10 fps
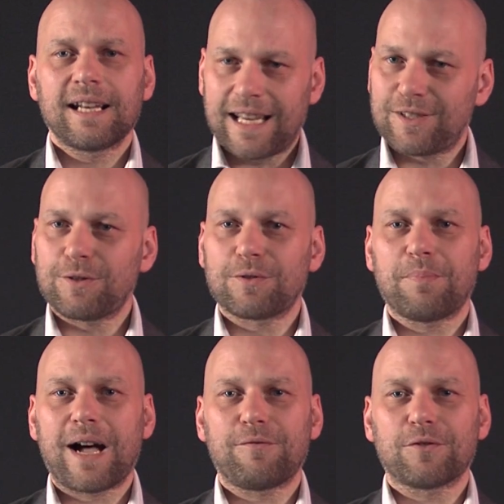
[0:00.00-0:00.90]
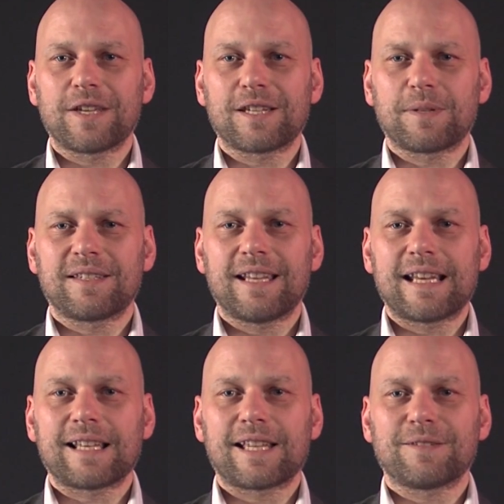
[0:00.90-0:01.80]
Let's do some powerful things with
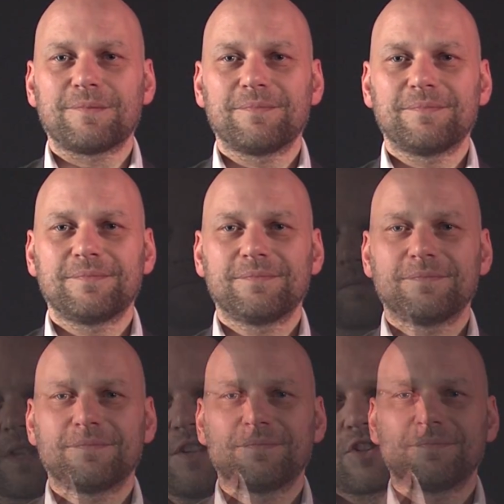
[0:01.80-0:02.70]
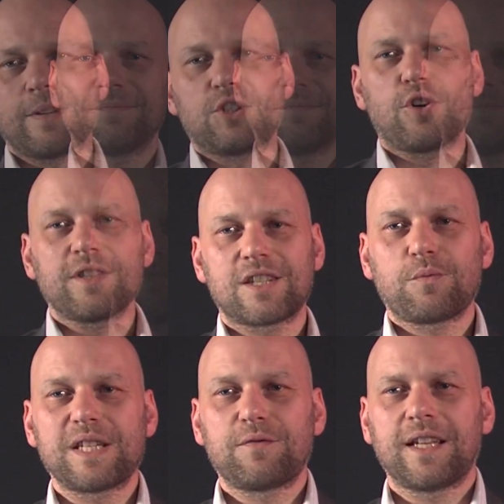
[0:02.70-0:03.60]
today's lesson. So enjoy this
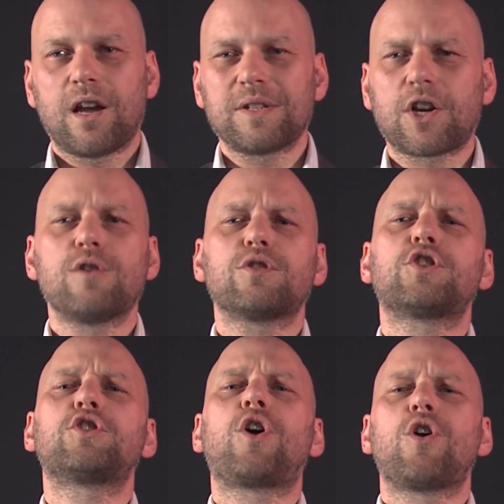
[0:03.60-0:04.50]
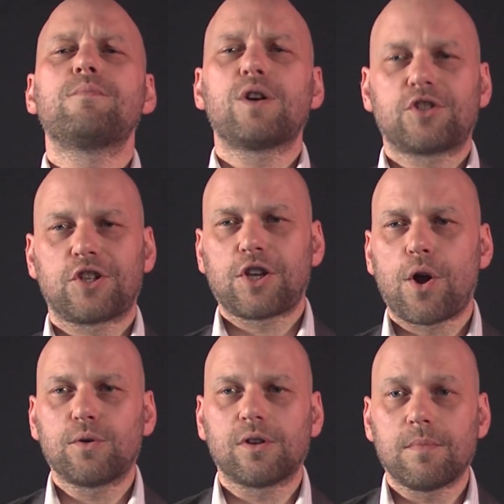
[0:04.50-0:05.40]
week's video, which owes so much to
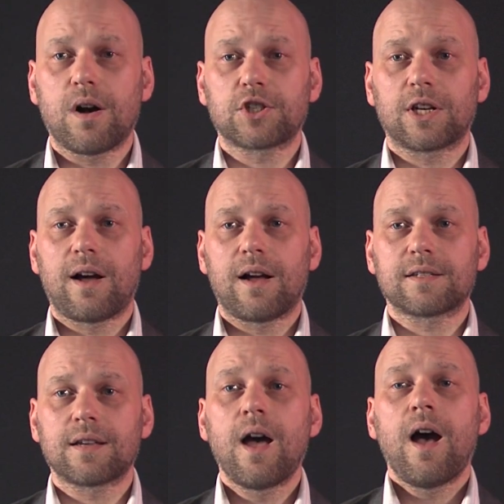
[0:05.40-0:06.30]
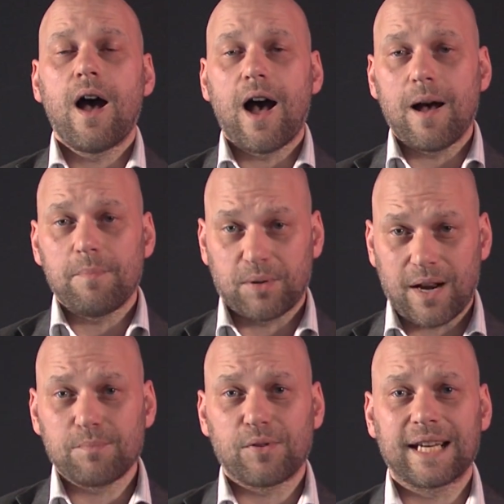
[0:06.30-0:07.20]
yoga and martial arts, uh, but
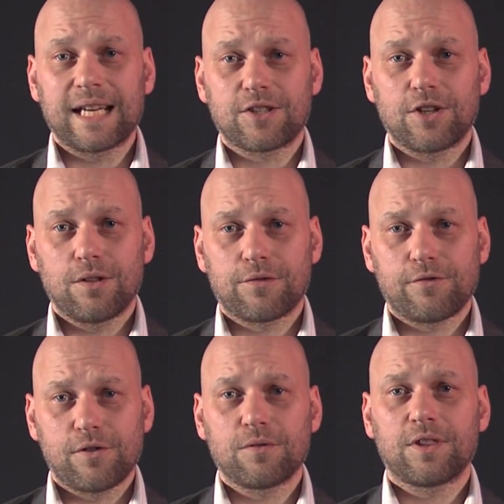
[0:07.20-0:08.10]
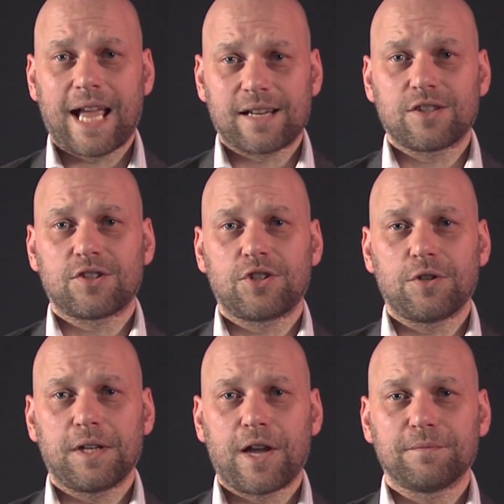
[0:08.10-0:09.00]
I'm bringing it to you through the Actors
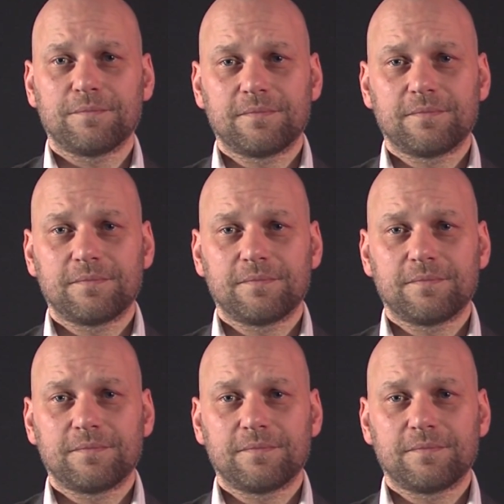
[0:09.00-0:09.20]
Studio.